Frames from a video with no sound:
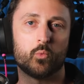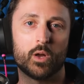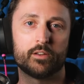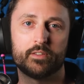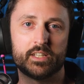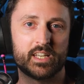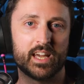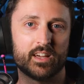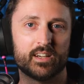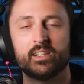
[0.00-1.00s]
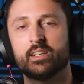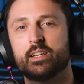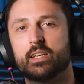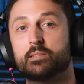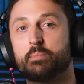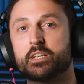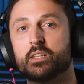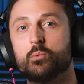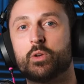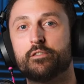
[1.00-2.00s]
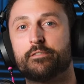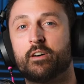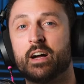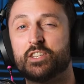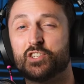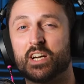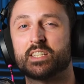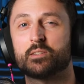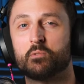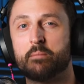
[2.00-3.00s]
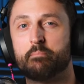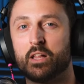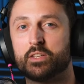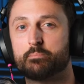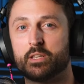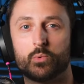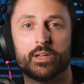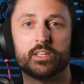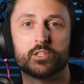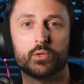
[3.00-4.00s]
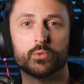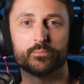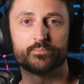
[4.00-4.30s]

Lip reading: wonderfully together, especially when you find just the right balance between the two.